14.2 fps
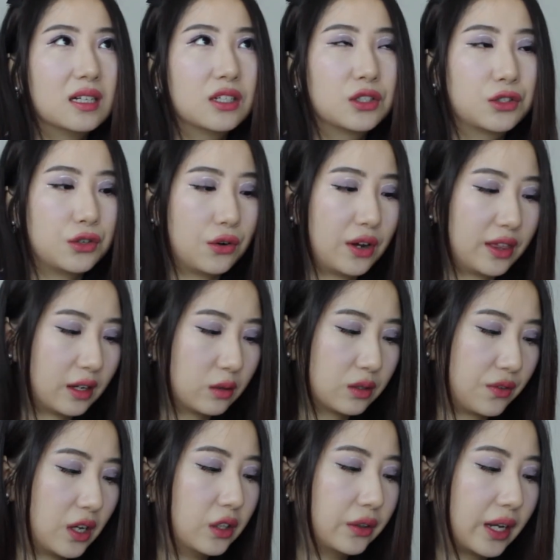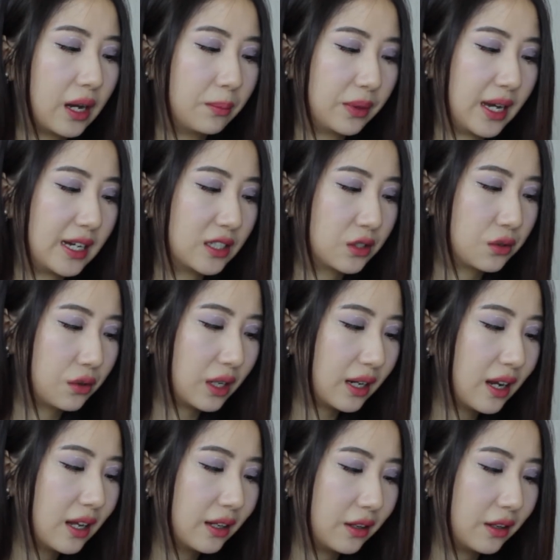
So I think it was following up that story.